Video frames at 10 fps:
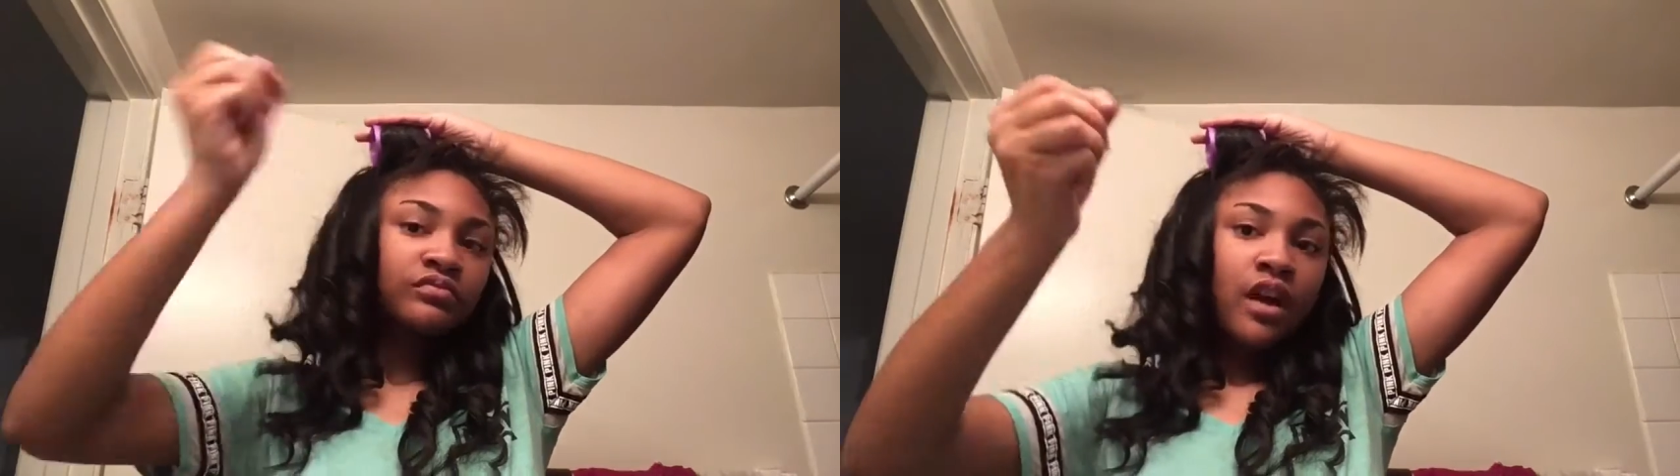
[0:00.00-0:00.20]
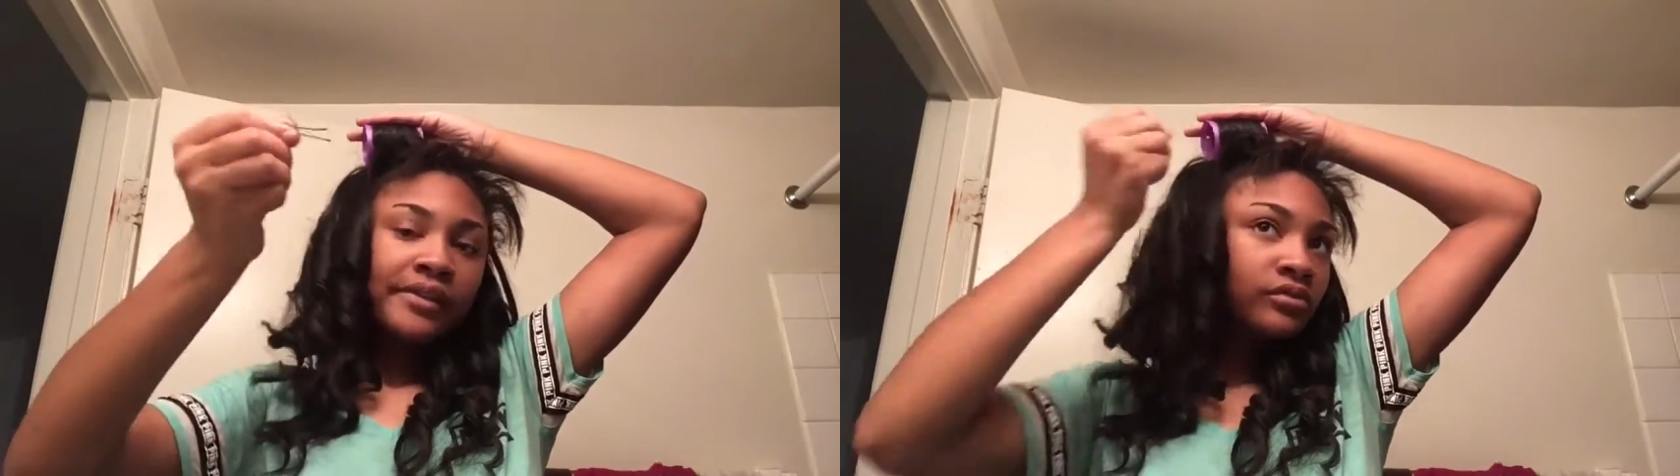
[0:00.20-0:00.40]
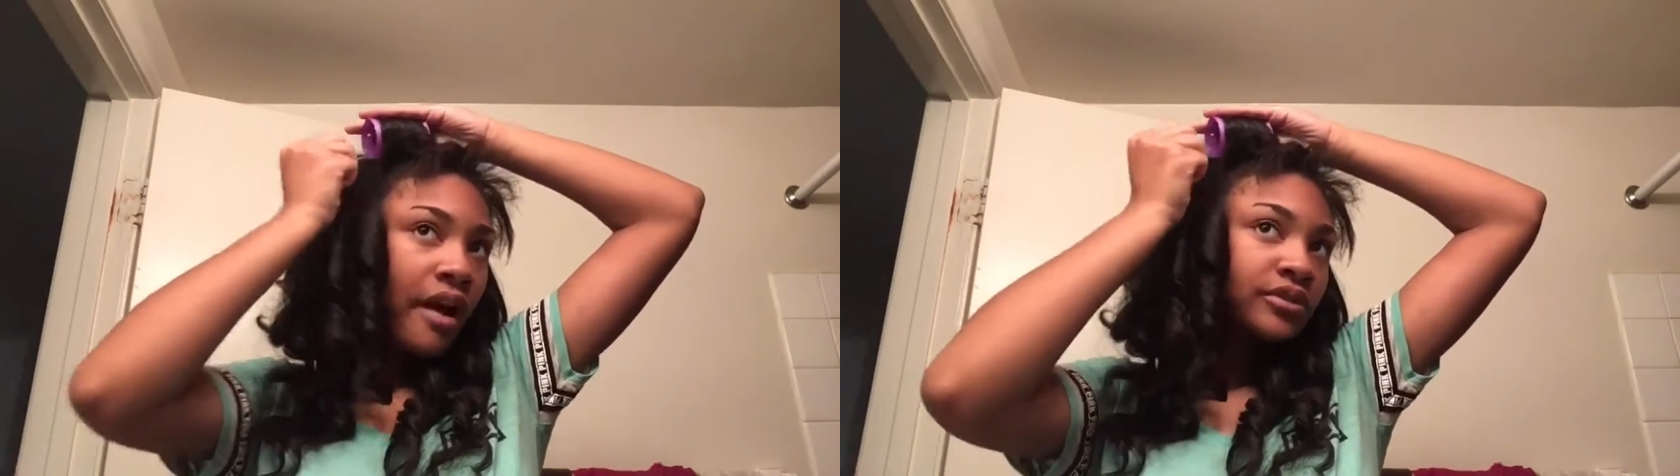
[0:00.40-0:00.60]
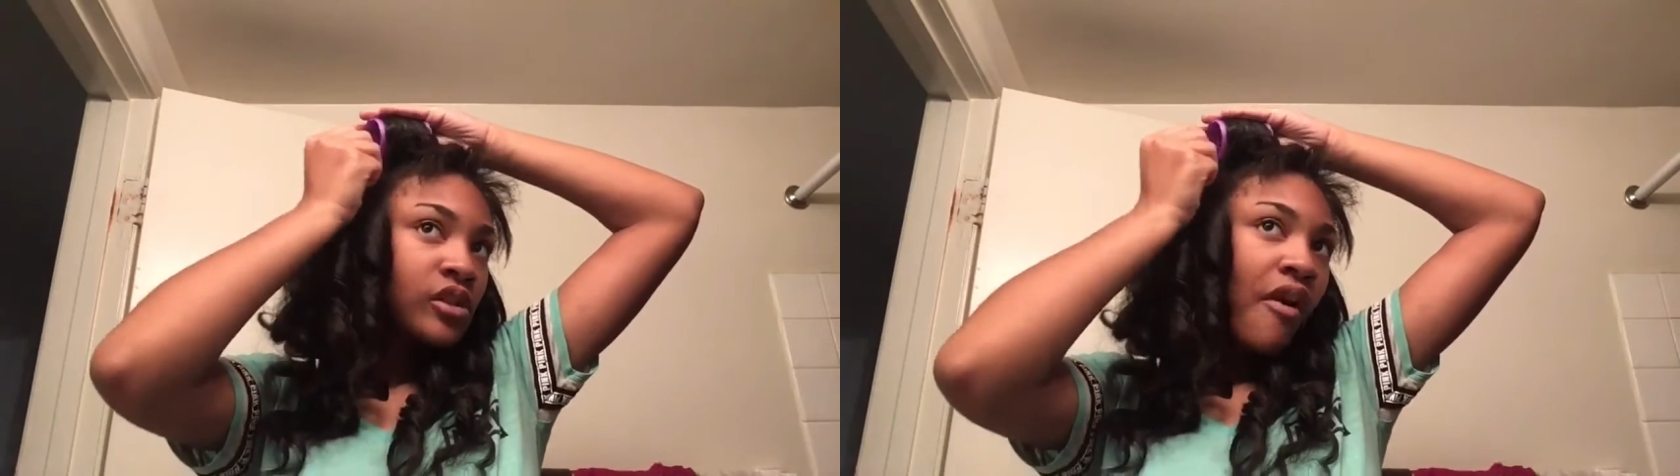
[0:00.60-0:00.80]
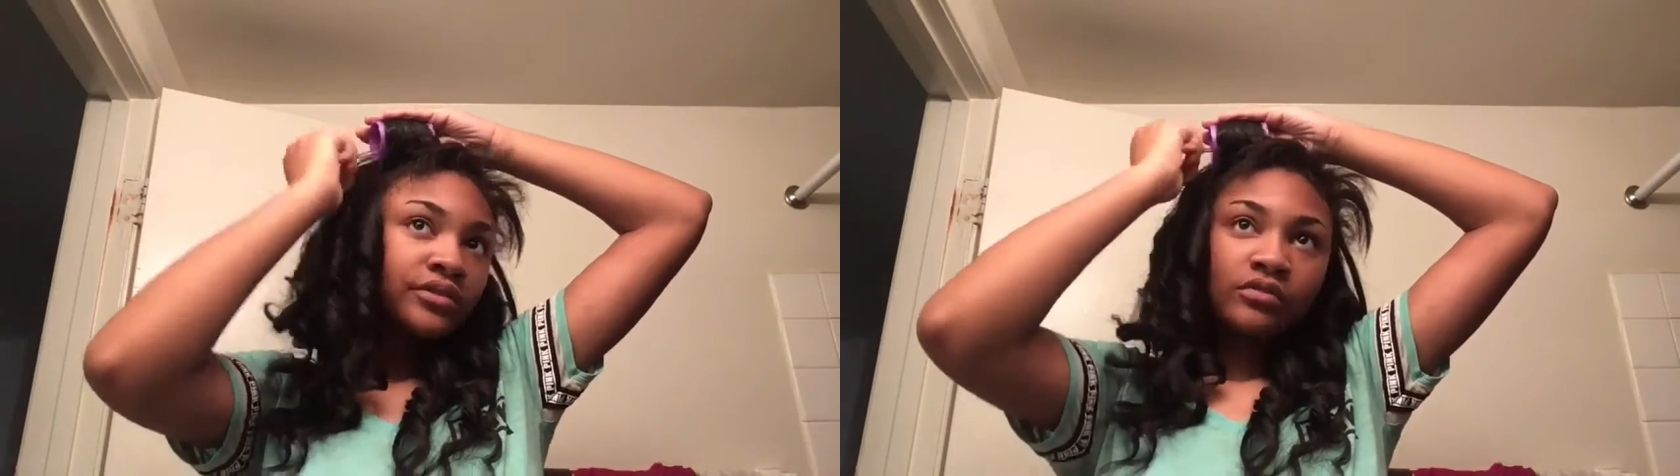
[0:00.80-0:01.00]
while you do the
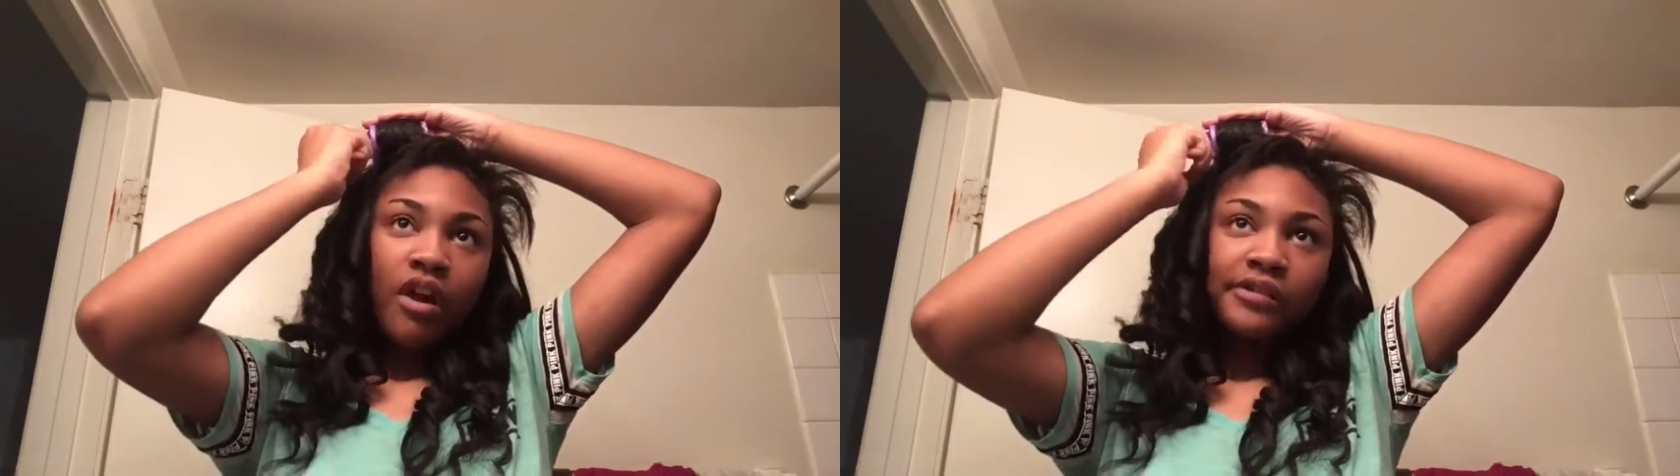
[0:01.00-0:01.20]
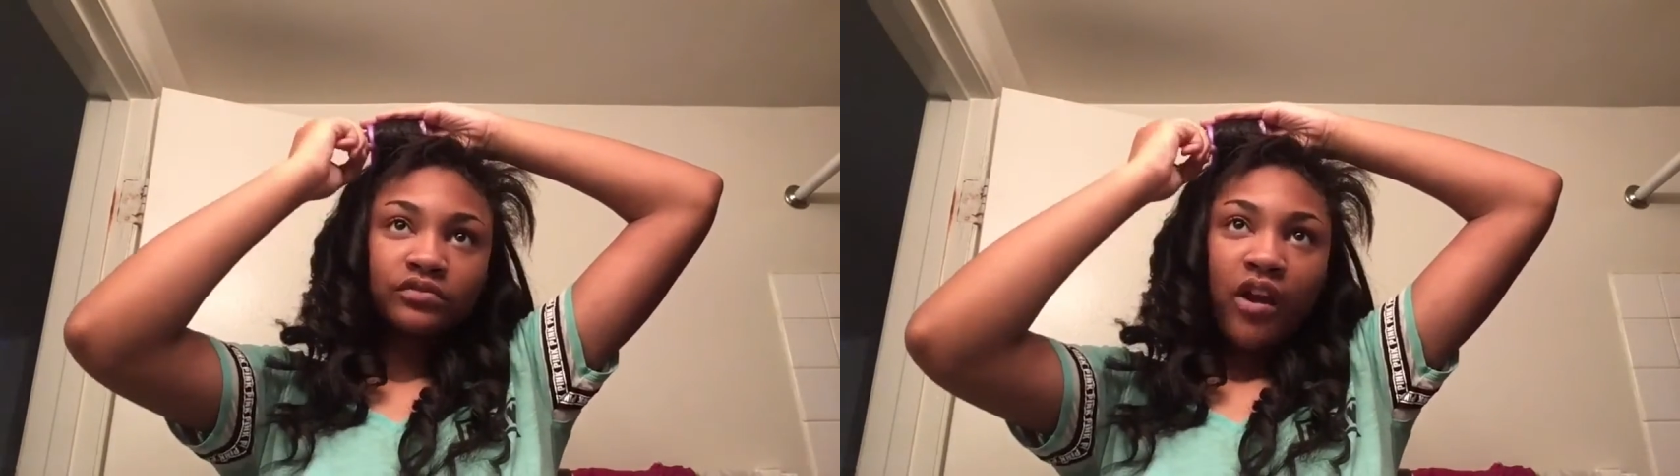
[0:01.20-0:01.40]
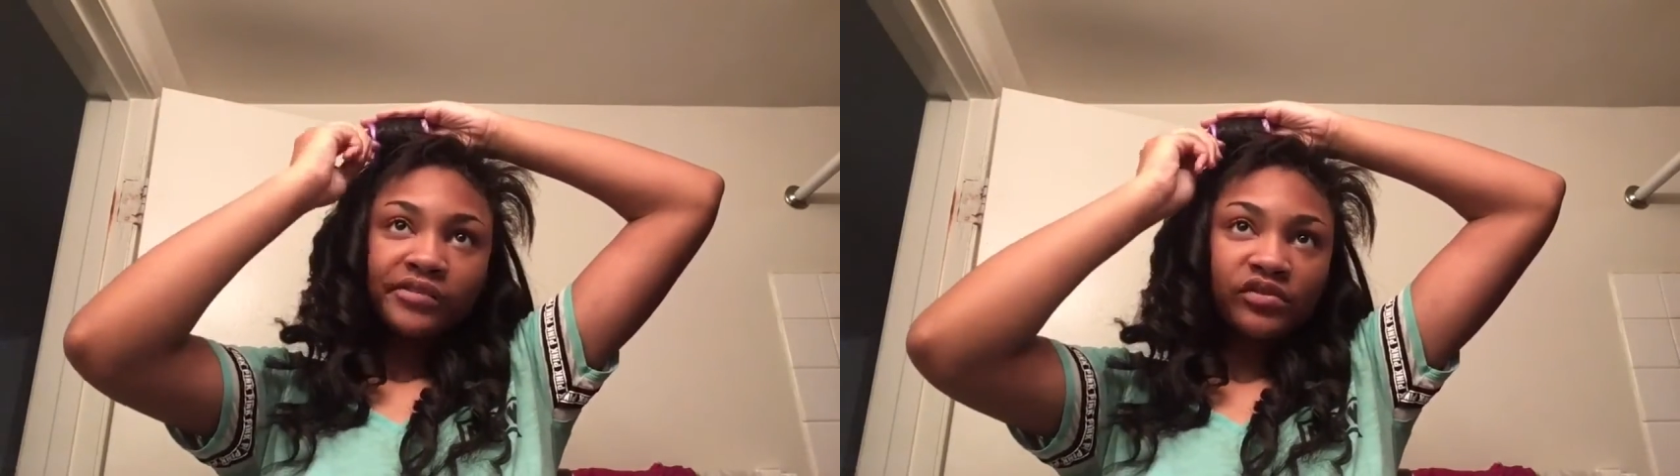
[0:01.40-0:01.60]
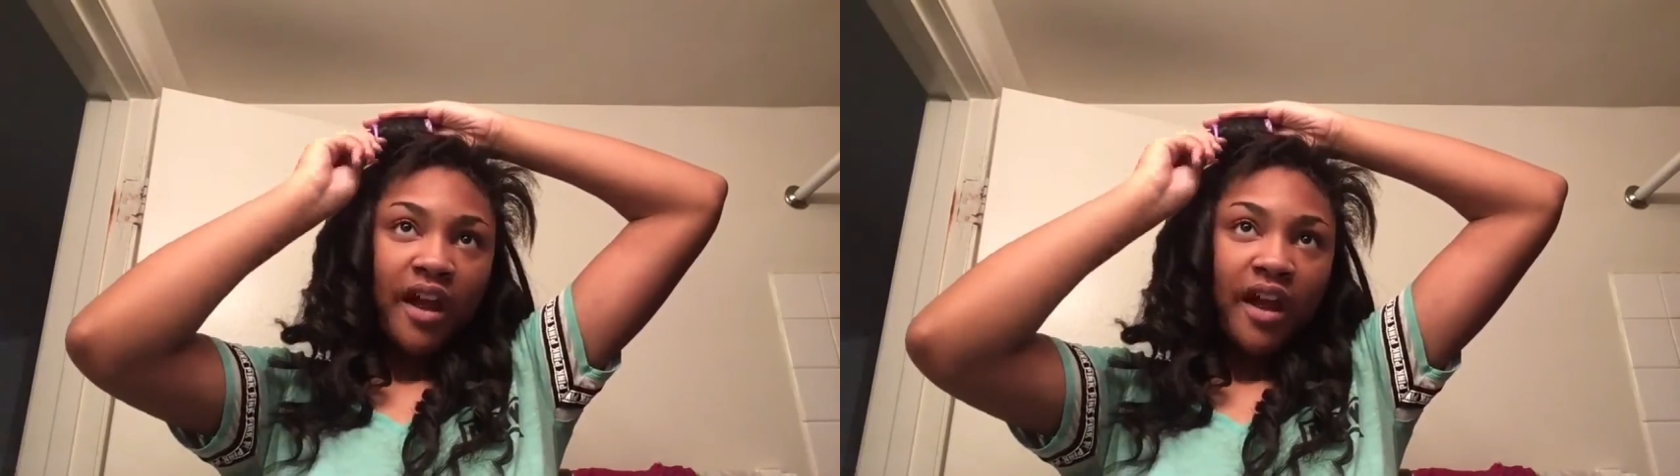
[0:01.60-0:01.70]
rest of your hair.